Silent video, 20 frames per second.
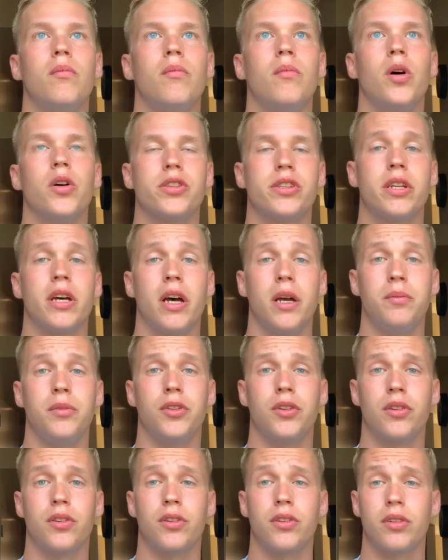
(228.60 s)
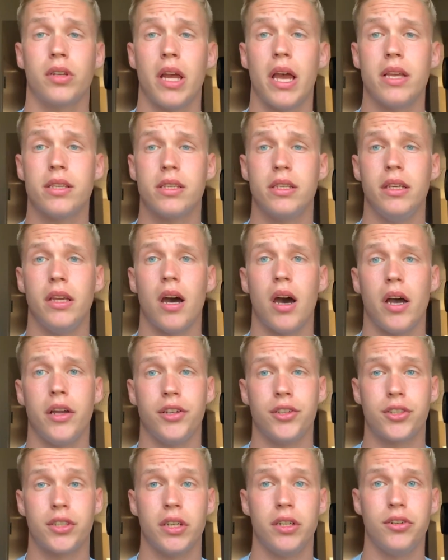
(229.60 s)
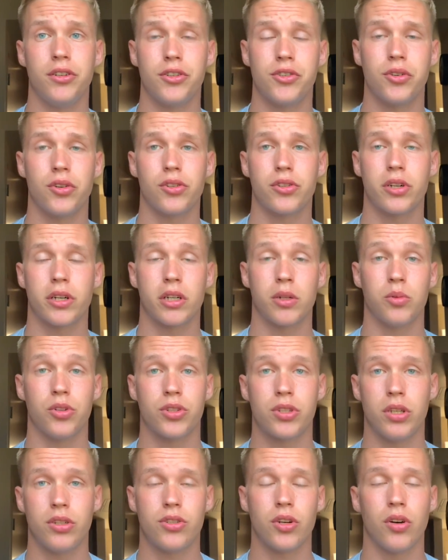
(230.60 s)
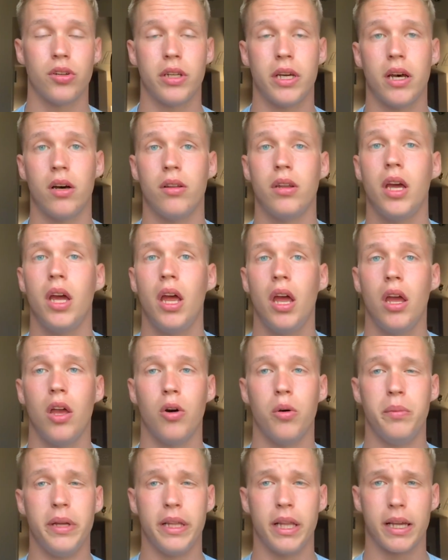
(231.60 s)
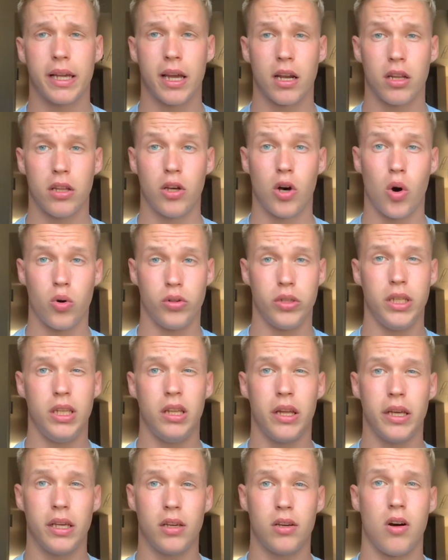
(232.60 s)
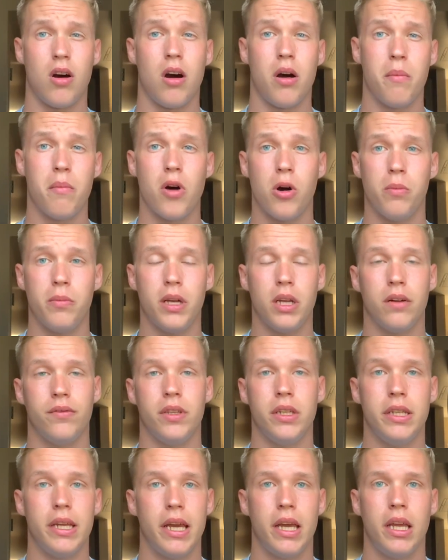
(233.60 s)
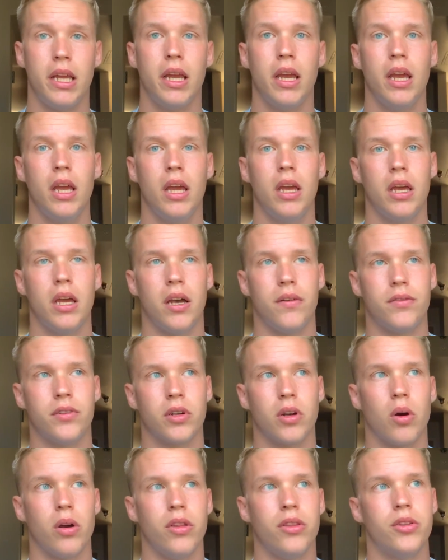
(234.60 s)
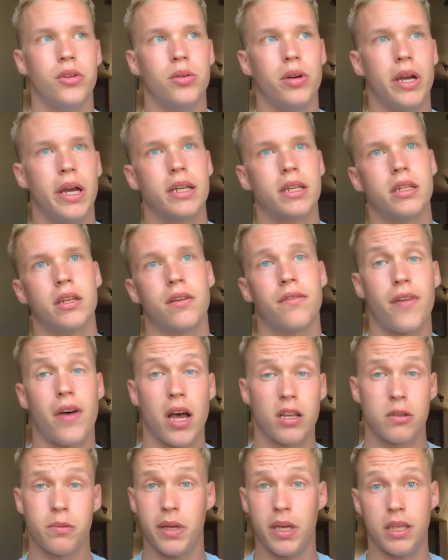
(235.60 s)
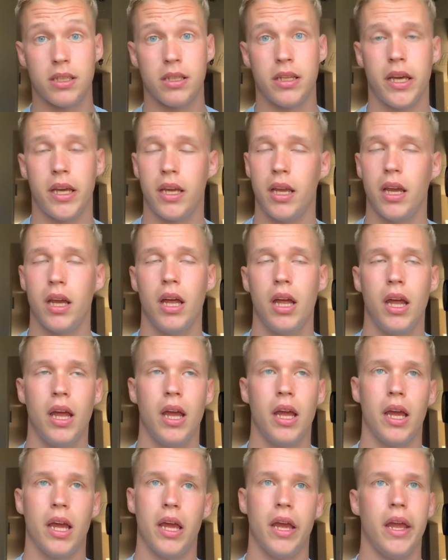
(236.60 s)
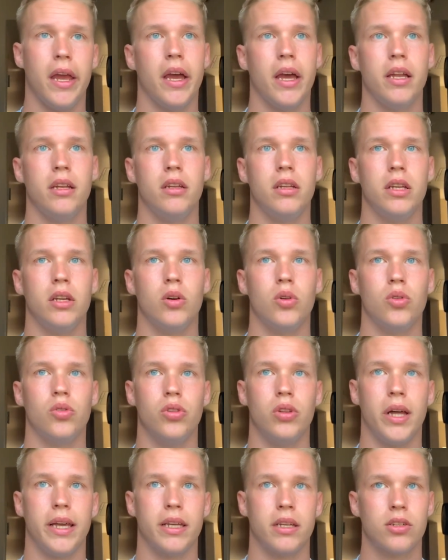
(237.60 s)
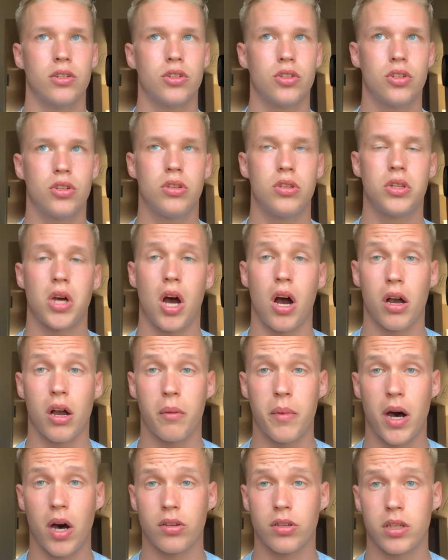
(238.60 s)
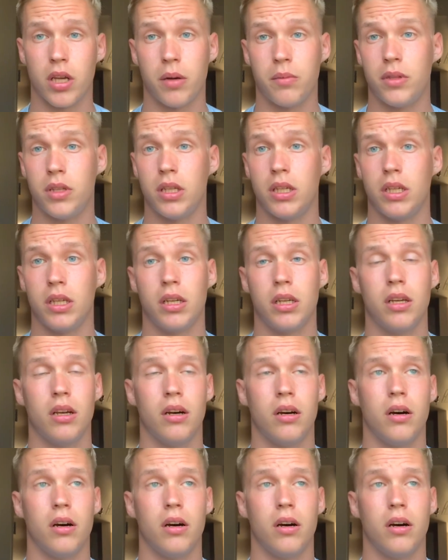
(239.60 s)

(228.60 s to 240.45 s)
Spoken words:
most of the time your SDI, your senior drill instructor, will sit y'all down. It will be like kind of the only like calm moment of the day after going through a hectic, fast paced day. And he'll like talk about something.